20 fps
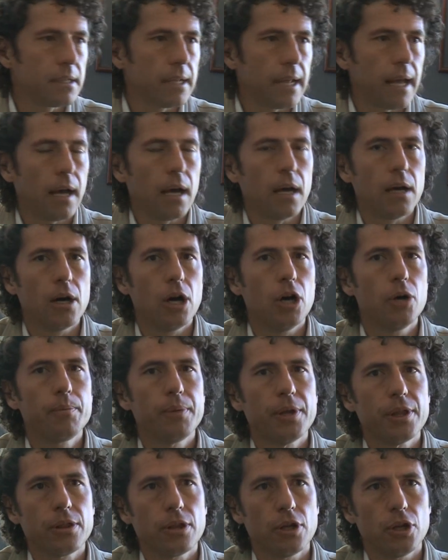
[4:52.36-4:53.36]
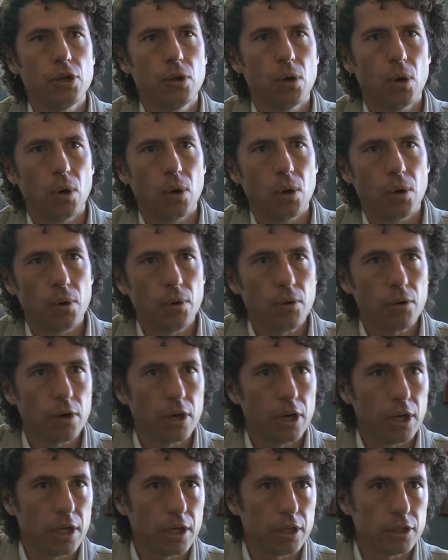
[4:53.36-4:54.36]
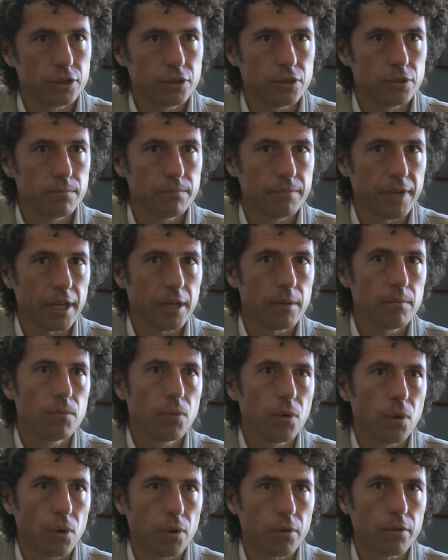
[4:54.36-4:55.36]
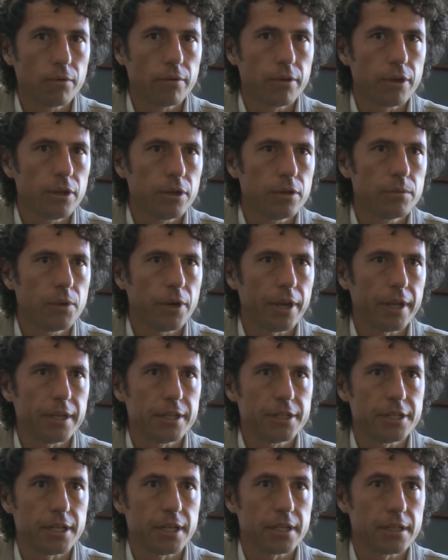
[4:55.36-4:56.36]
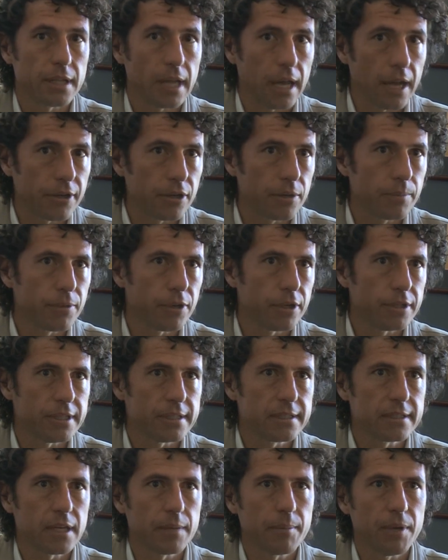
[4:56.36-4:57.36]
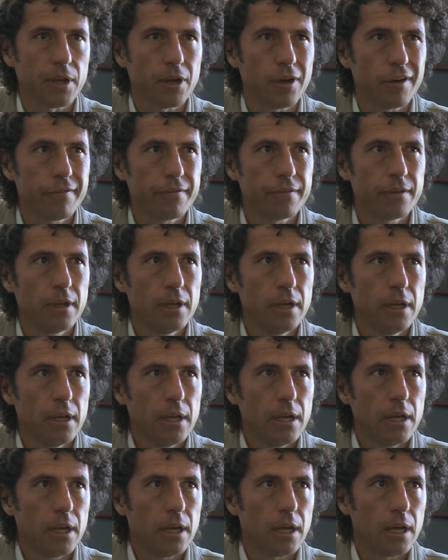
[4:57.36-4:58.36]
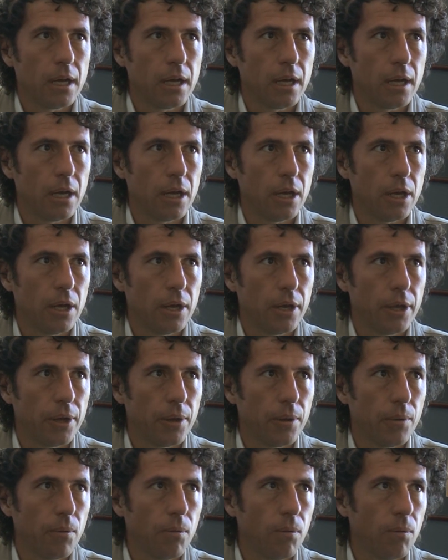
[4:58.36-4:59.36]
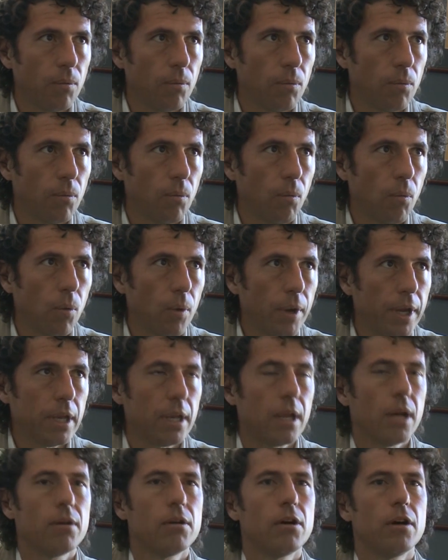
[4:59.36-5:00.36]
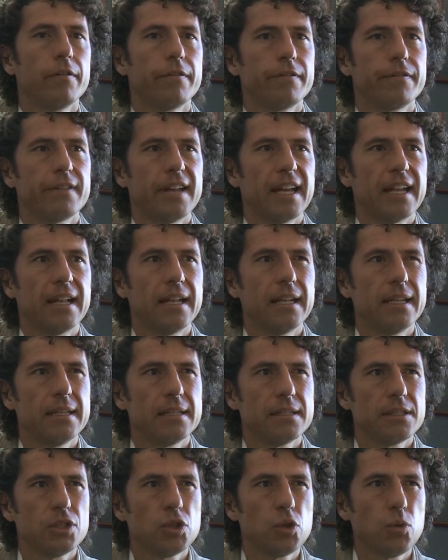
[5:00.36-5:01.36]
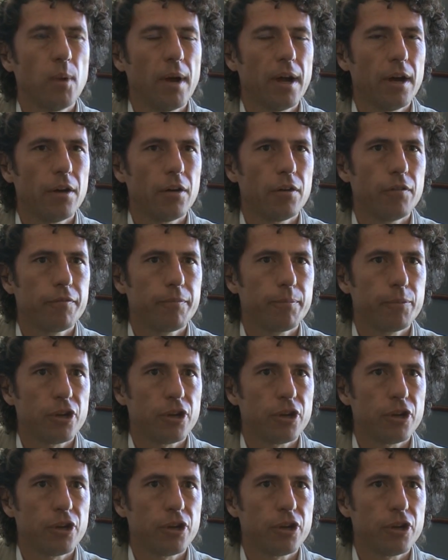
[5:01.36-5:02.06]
now opened the door uh, to many more renewable energy and hydro projects coming off. Uh, we know of at least 12